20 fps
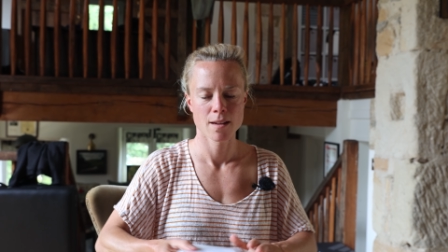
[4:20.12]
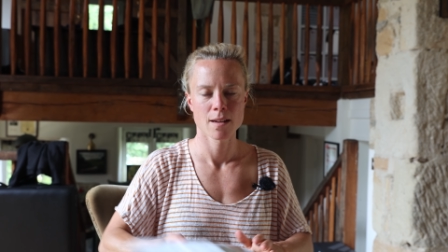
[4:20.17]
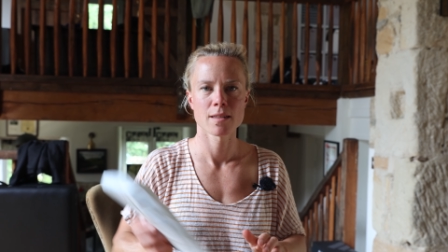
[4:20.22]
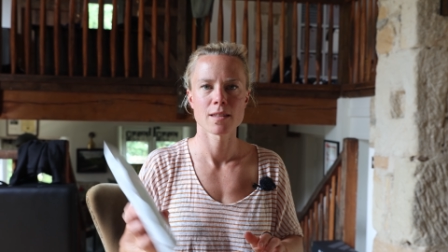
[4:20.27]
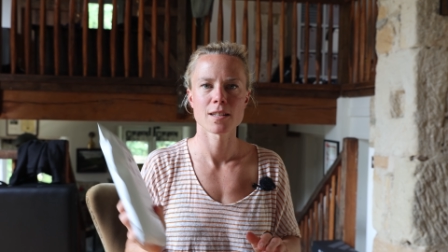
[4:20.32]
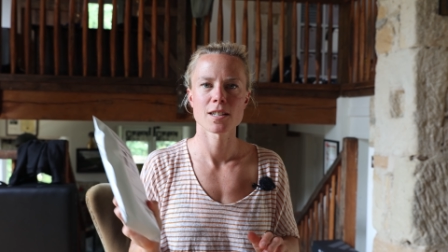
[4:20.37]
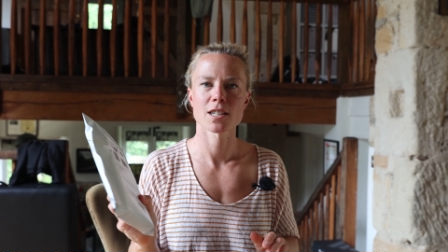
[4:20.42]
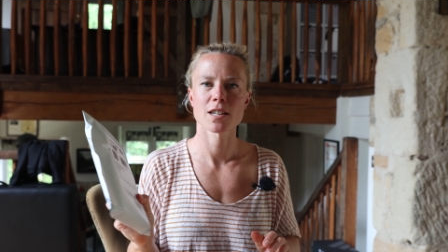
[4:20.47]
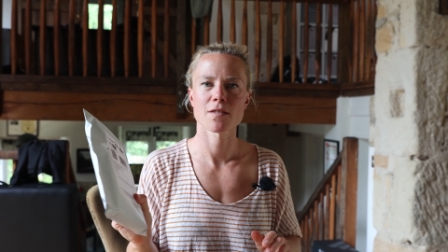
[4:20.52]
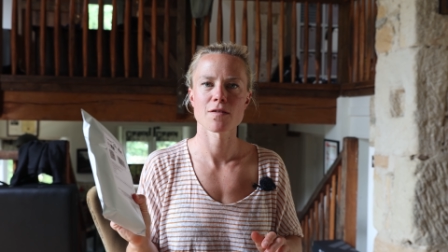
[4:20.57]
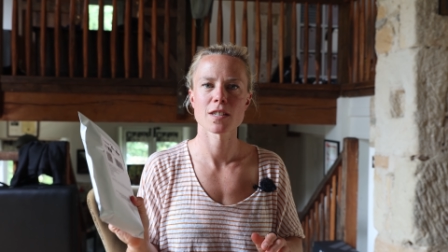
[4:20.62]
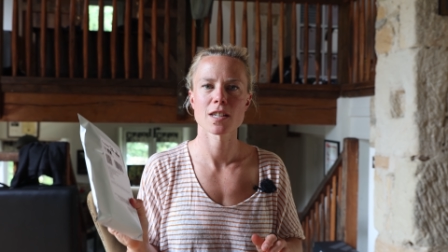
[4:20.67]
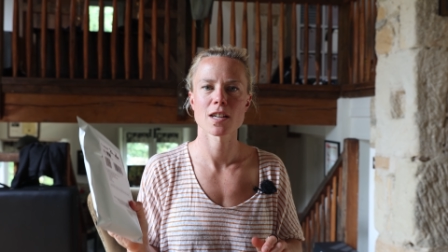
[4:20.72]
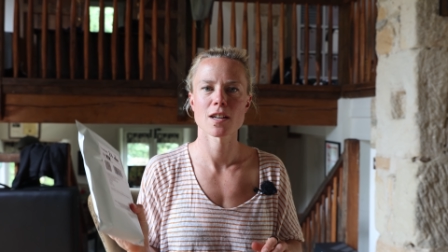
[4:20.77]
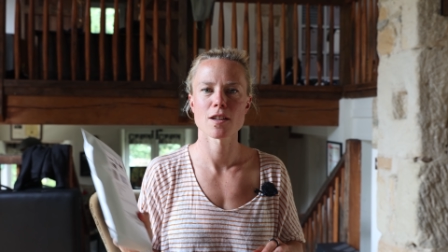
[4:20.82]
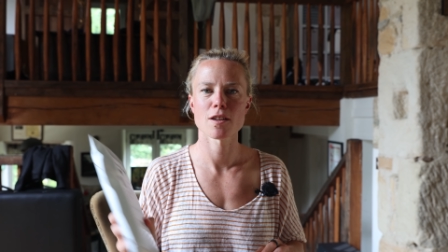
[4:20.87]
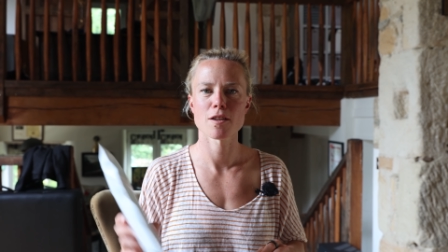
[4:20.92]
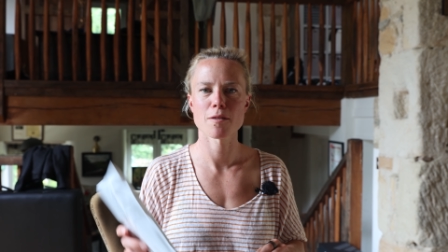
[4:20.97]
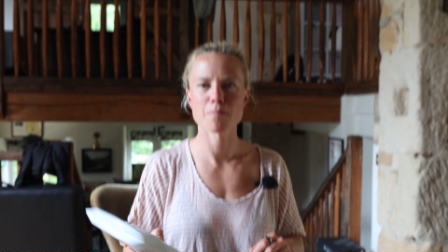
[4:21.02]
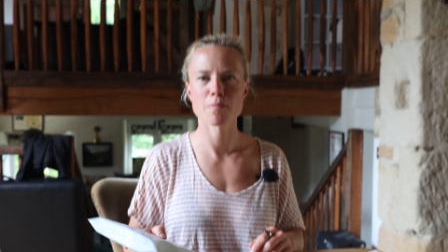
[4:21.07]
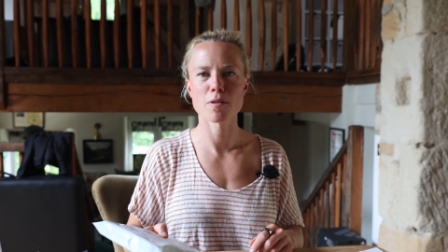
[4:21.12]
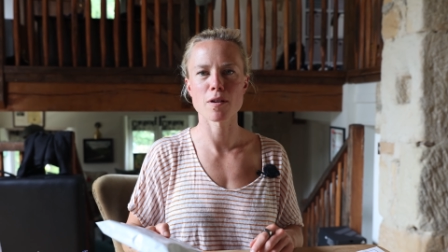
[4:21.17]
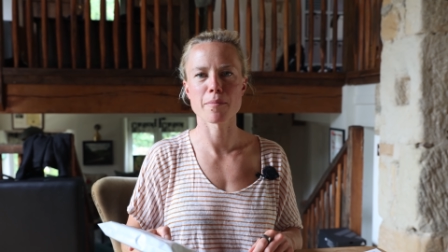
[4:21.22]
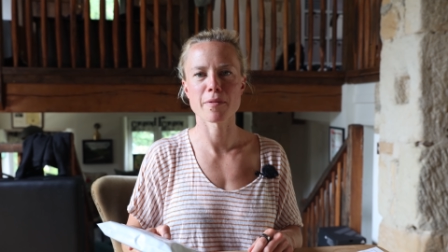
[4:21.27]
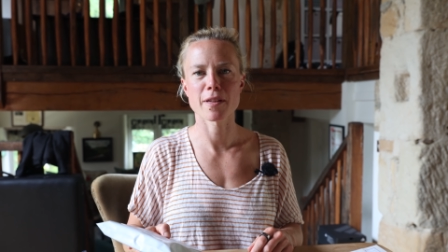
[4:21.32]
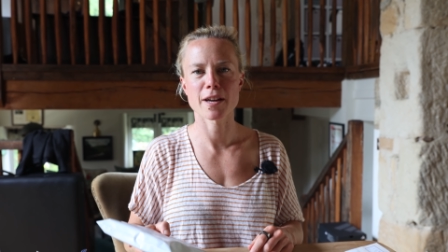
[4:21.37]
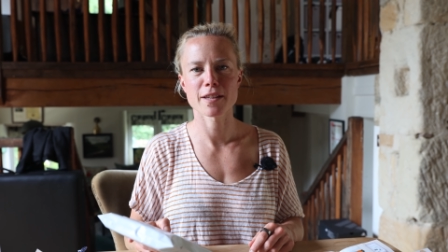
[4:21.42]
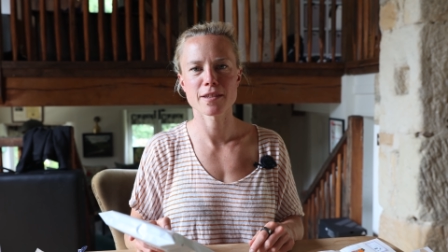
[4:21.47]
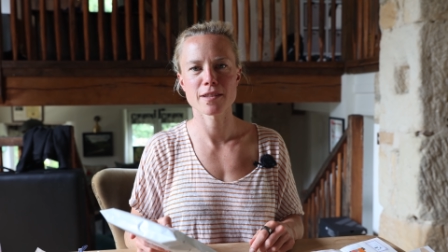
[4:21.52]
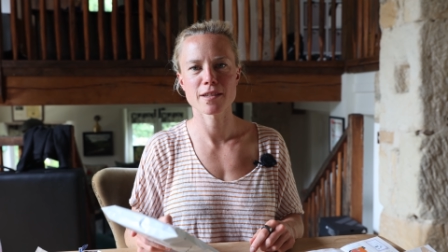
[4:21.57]
And I just have to go
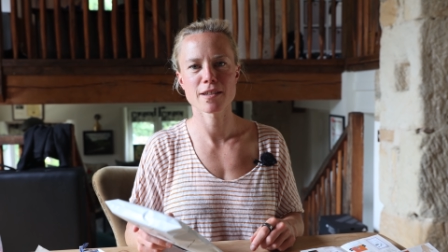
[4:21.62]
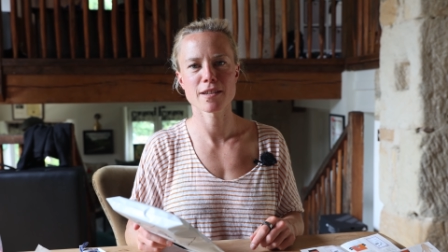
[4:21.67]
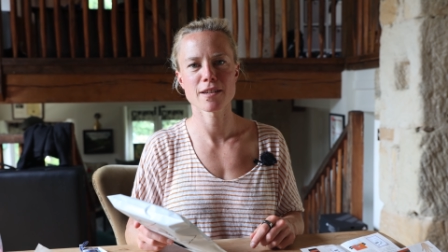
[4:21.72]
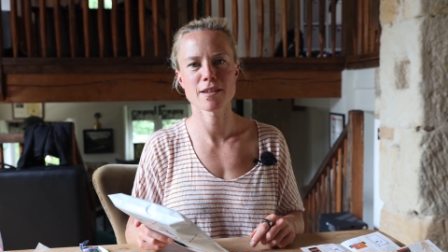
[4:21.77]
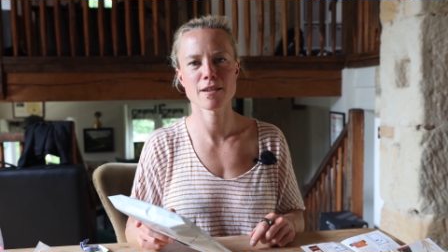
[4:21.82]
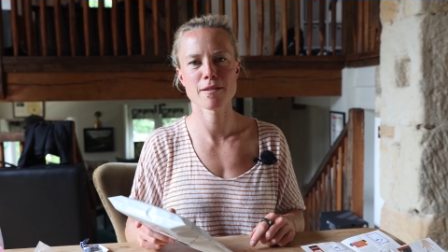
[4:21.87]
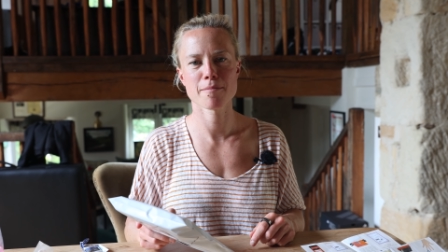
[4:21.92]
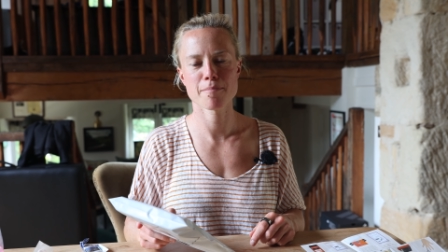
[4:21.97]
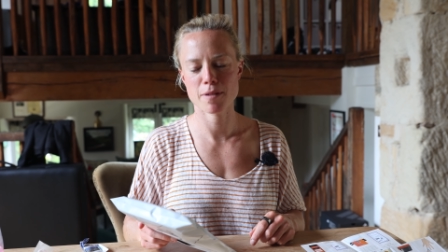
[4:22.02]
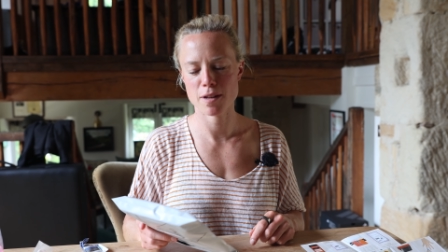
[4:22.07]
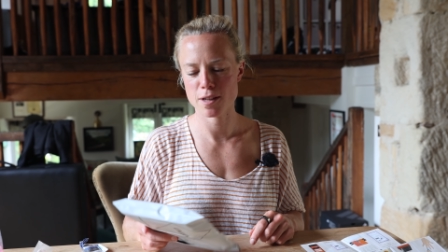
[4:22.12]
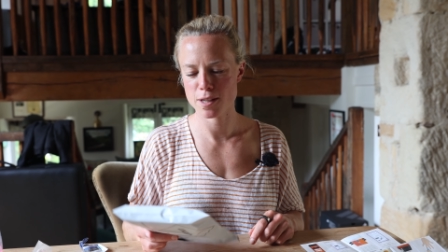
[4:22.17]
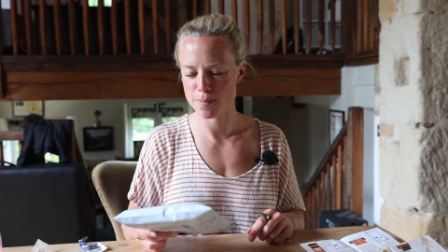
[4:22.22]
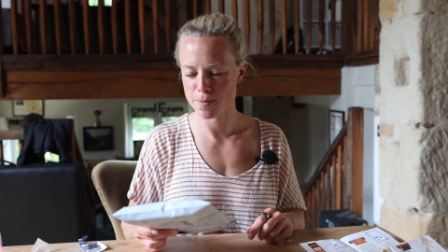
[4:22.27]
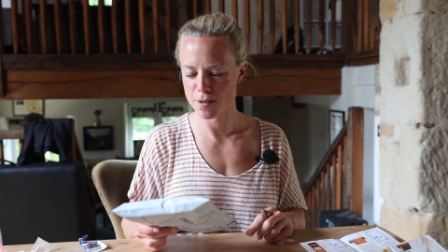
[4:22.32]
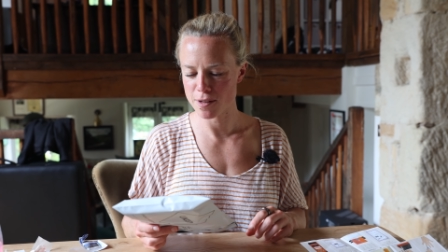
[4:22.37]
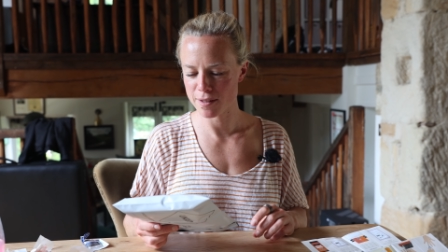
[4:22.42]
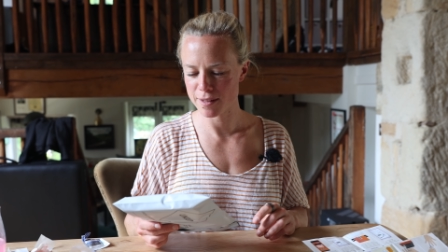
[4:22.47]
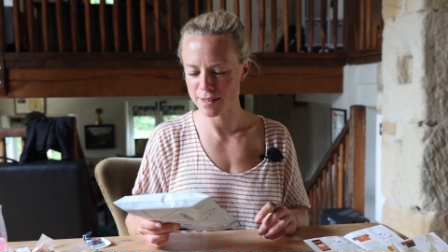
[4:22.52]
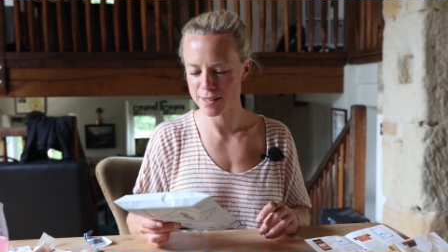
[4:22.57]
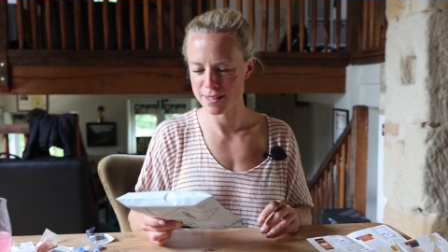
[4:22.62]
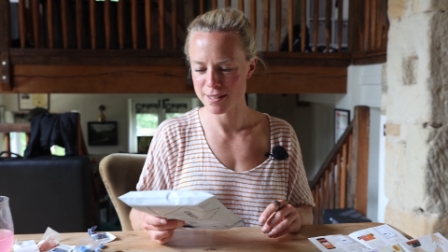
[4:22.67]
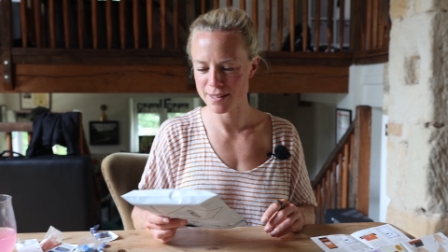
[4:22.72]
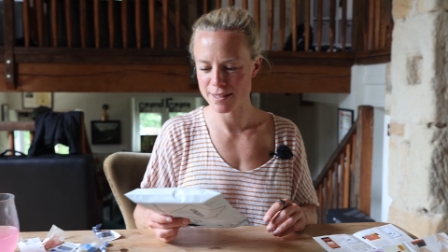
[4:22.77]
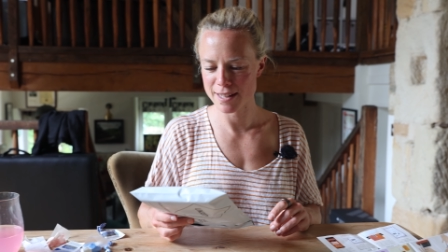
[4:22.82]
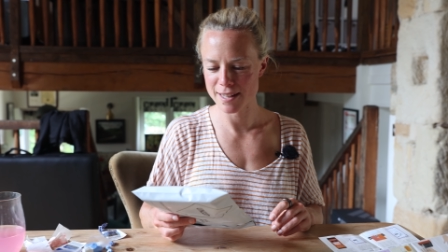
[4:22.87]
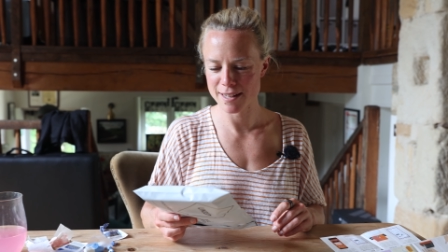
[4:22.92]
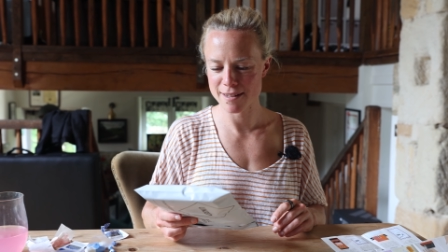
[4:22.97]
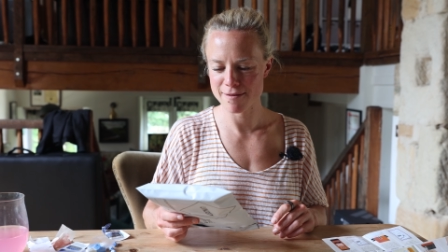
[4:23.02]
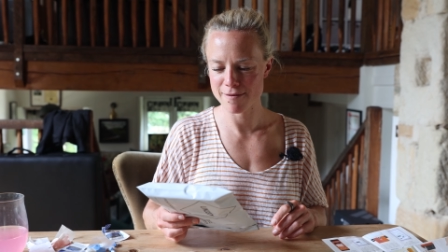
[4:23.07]
pop that in the post box
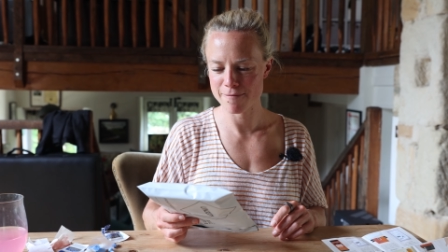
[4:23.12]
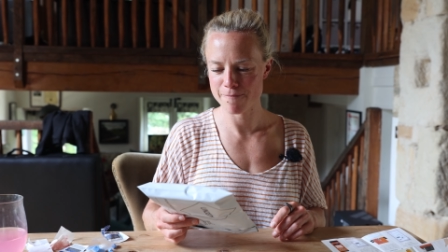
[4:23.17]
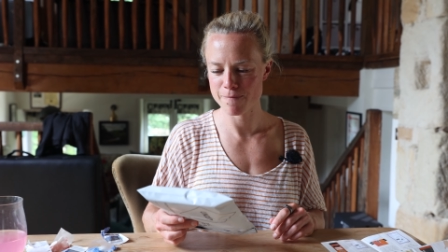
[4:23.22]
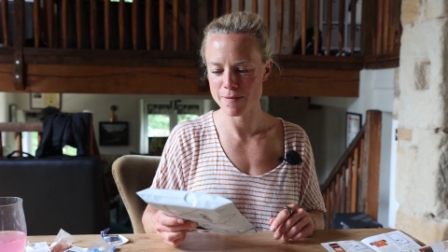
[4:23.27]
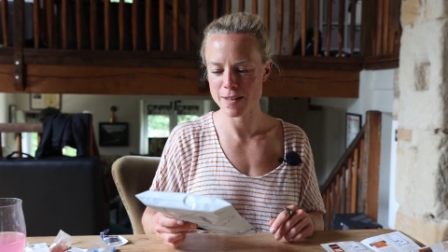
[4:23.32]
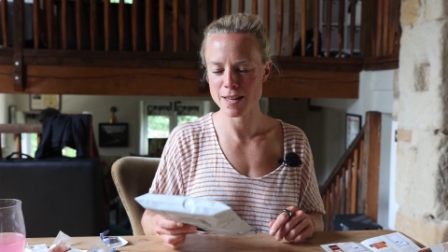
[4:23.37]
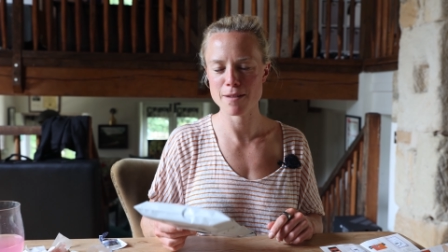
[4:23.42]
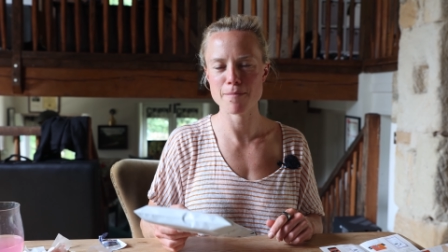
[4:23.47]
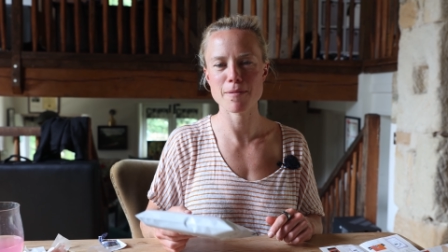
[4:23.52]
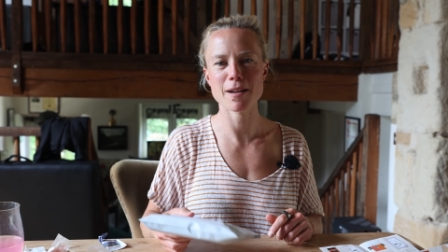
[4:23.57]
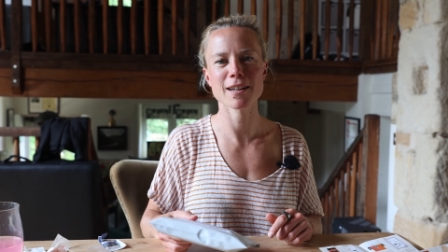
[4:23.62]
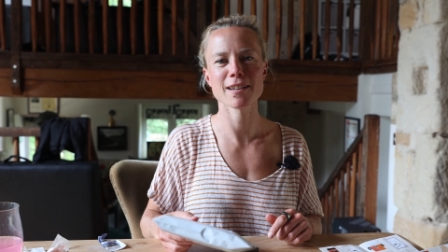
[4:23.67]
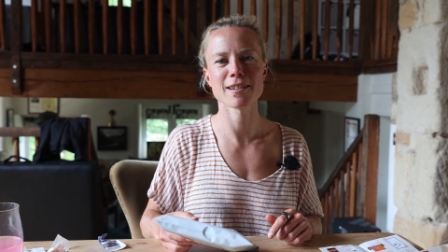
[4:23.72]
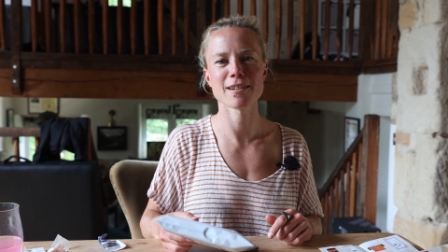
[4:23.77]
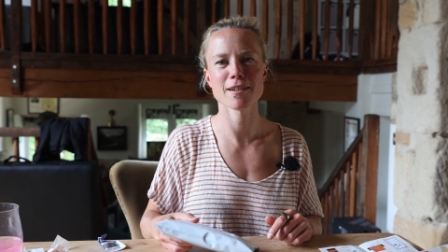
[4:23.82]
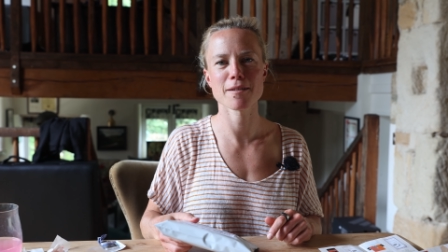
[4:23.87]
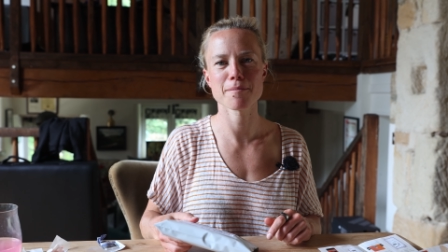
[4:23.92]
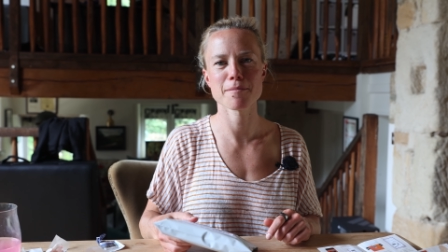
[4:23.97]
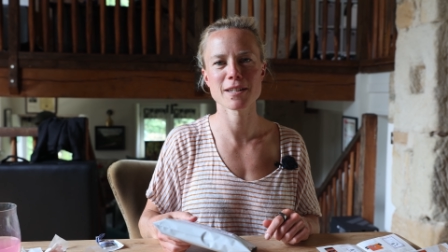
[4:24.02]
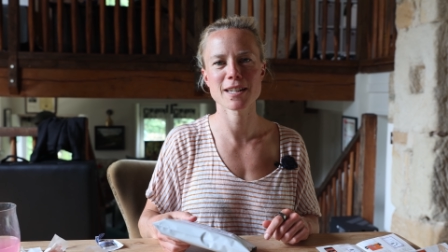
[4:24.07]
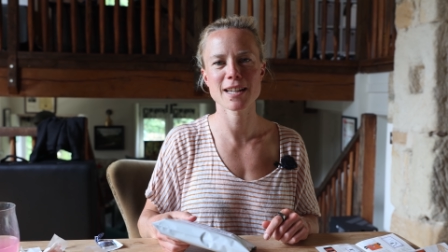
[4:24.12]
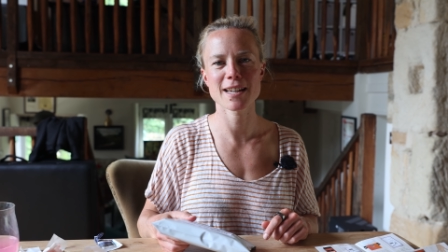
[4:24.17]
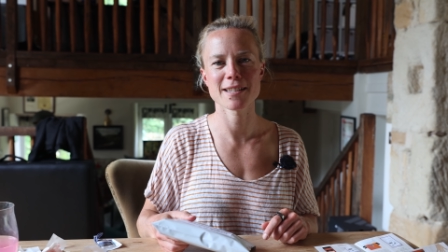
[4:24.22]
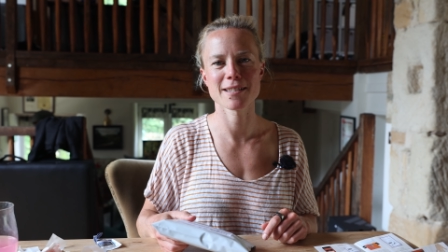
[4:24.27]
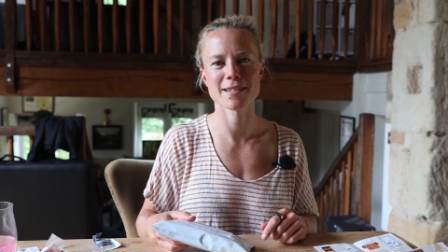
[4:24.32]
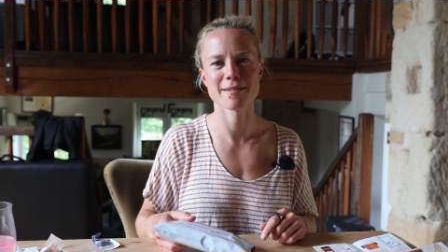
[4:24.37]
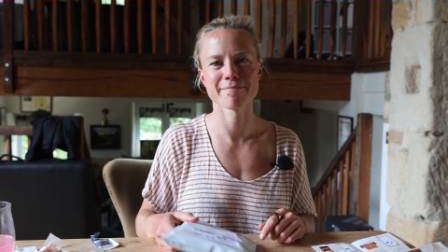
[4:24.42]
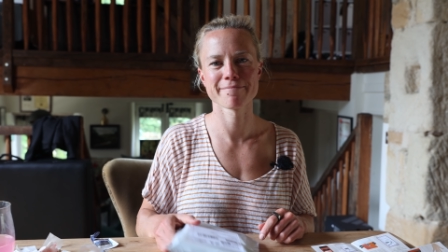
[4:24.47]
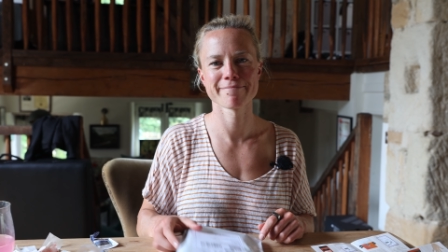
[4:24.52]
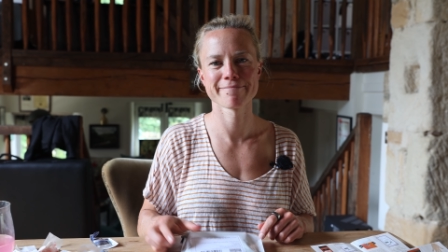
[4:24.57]
and then hear back in a couple of days.